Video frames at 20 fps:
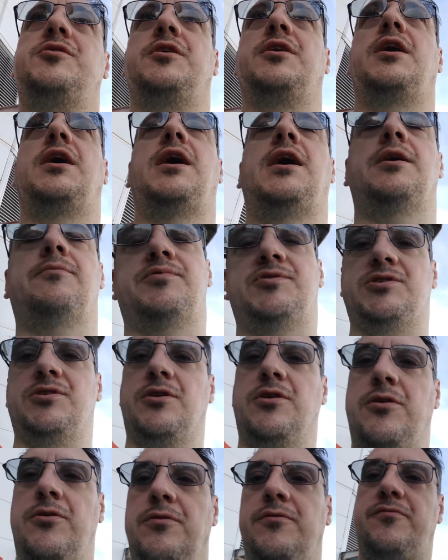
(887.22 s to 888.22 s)
an
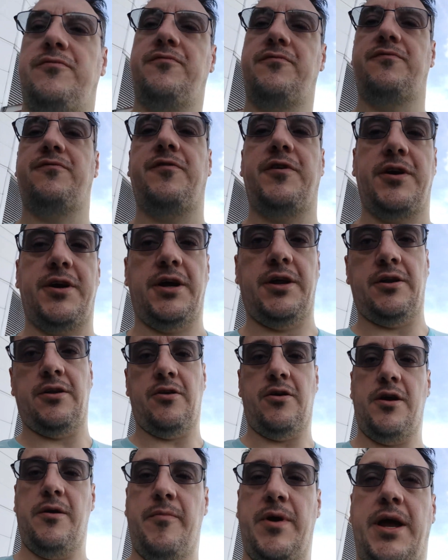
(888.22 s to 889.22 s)
absolute fucking
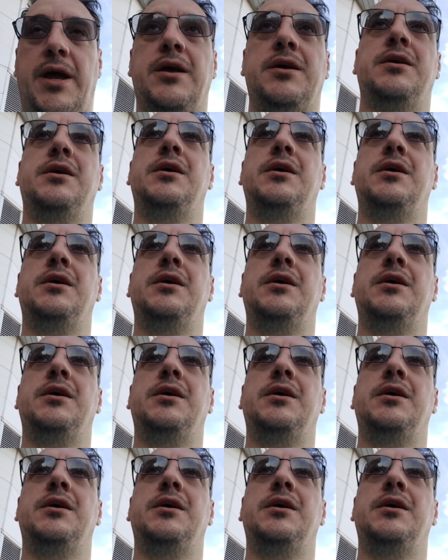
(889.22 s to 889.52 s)
nightmare.